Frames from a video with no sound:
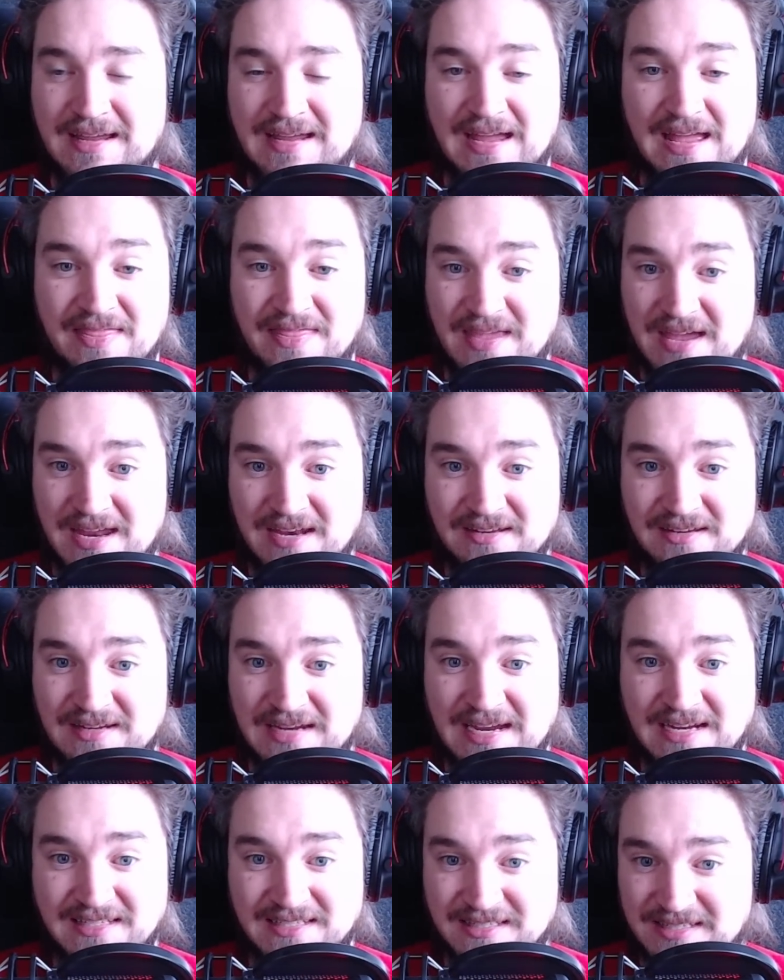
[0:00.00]
then
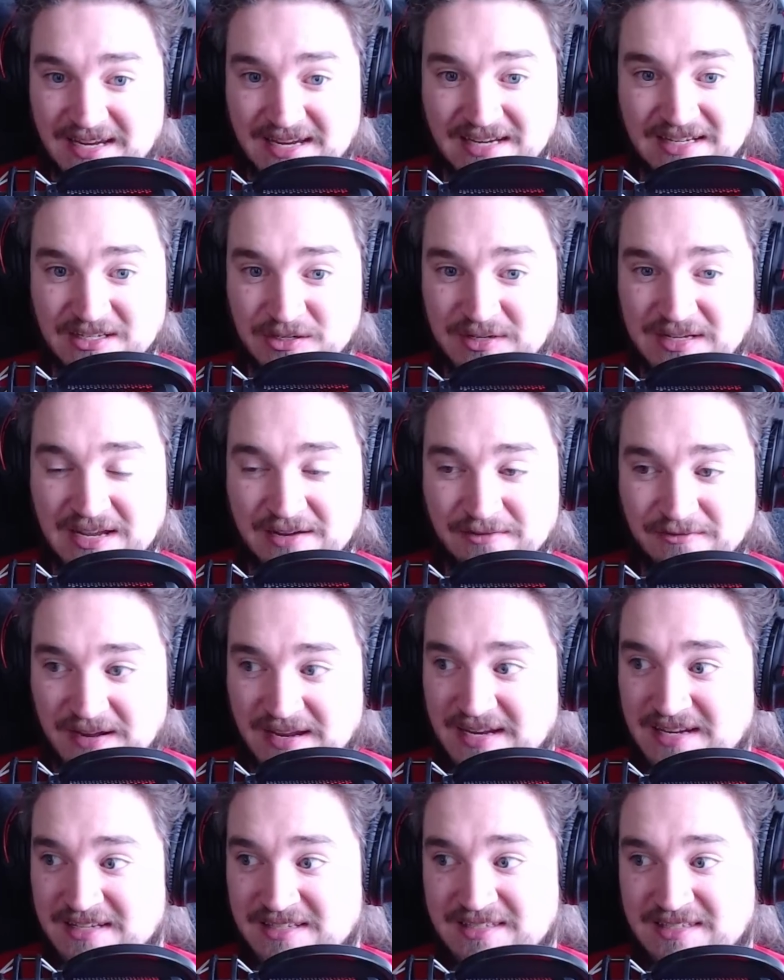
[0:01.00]
8 to 10
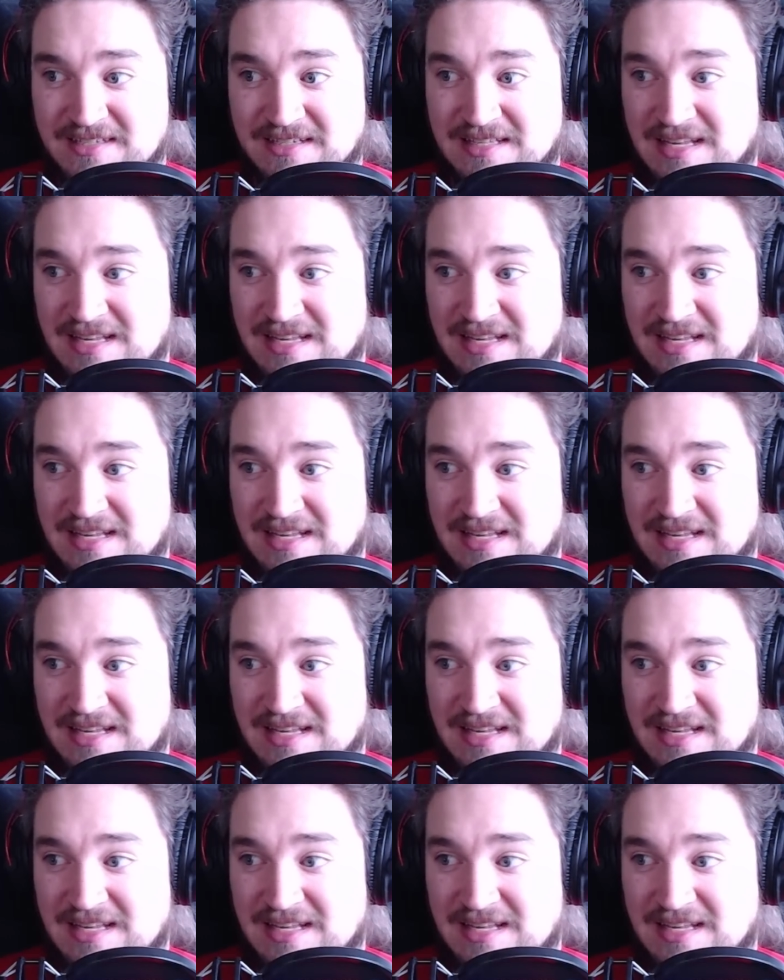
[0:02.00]
UDFAs,